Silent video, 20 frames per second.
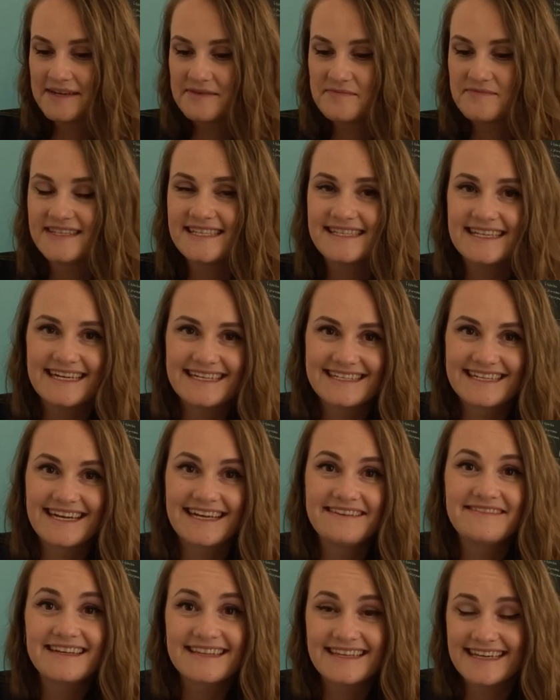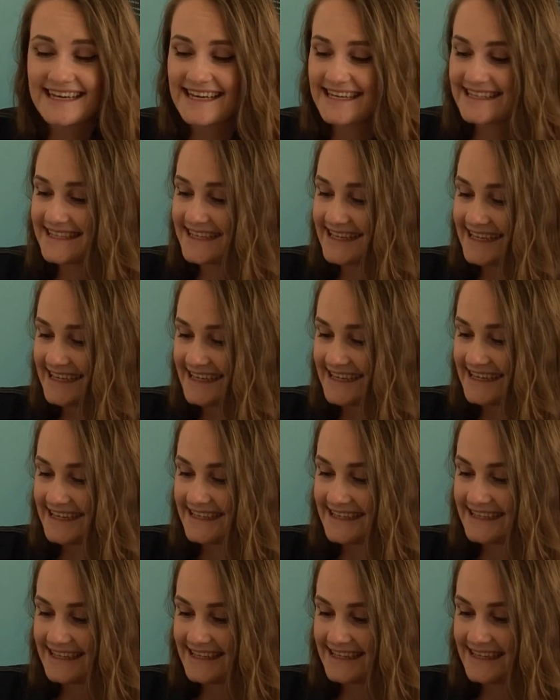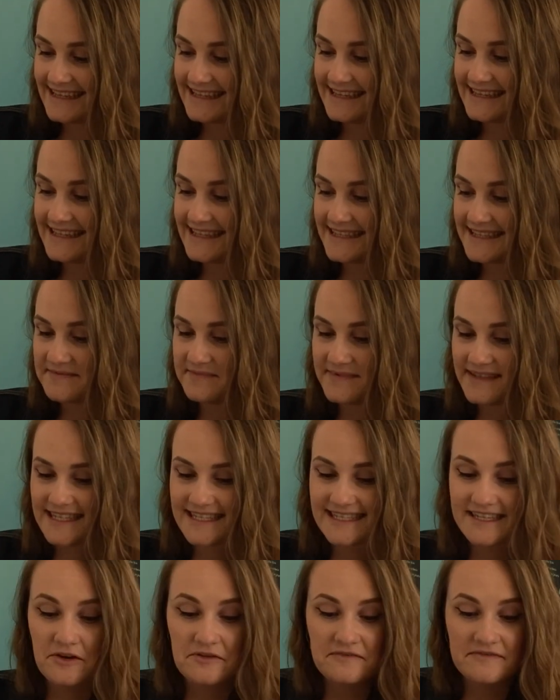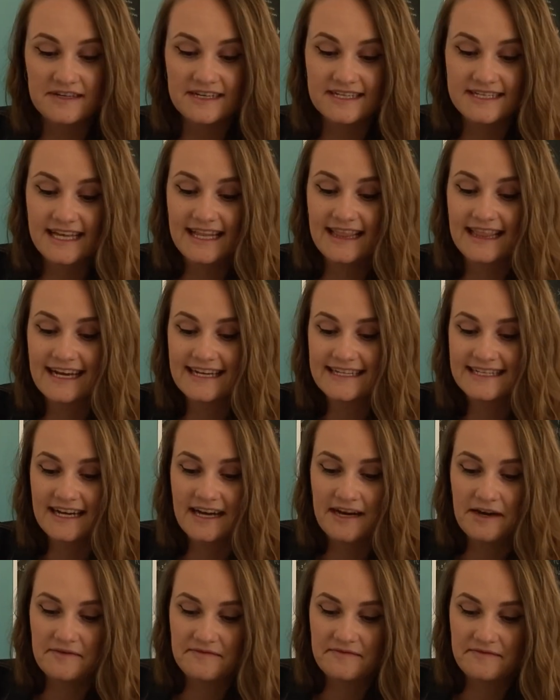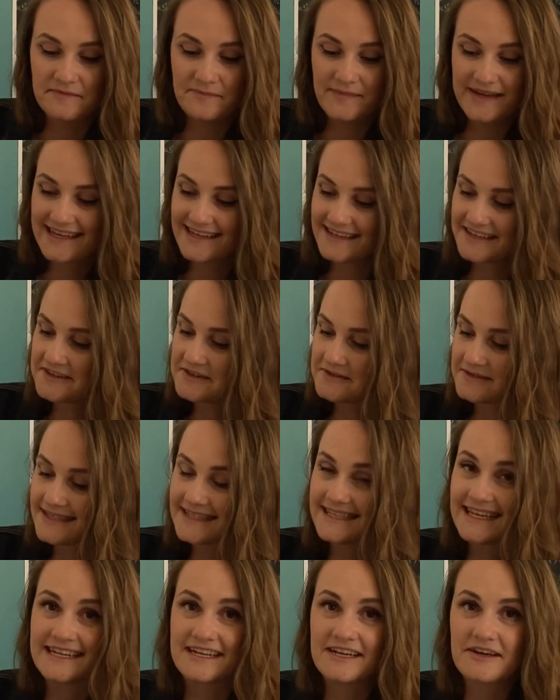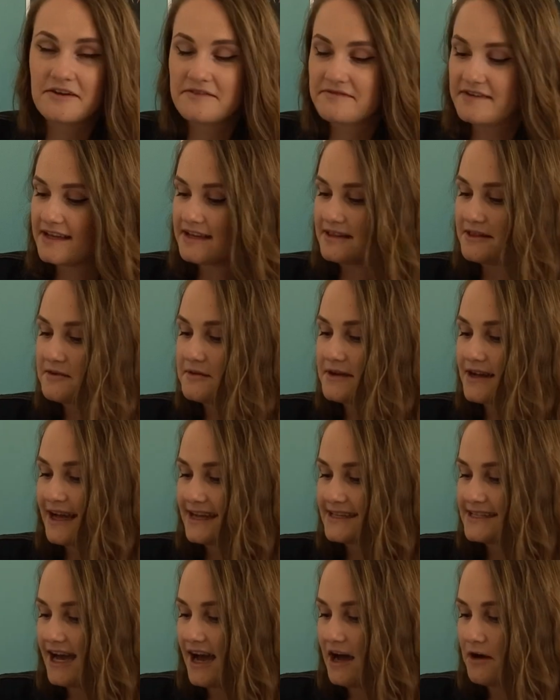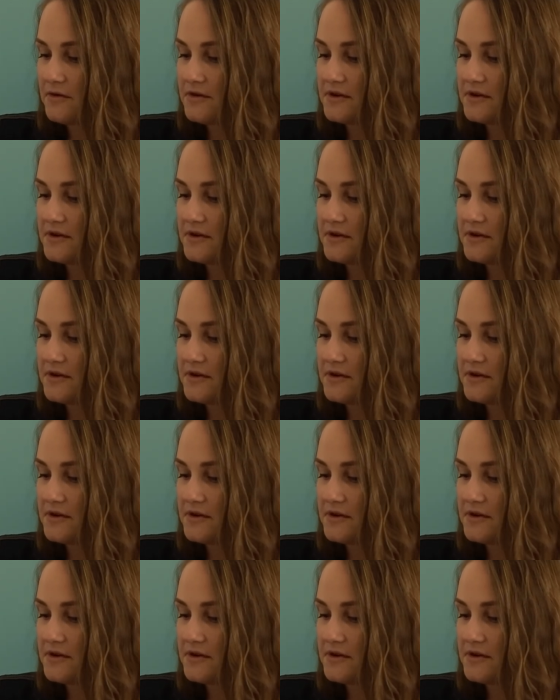Besides having the cats here, this place offers a lot of baked goods and coffee, and look at how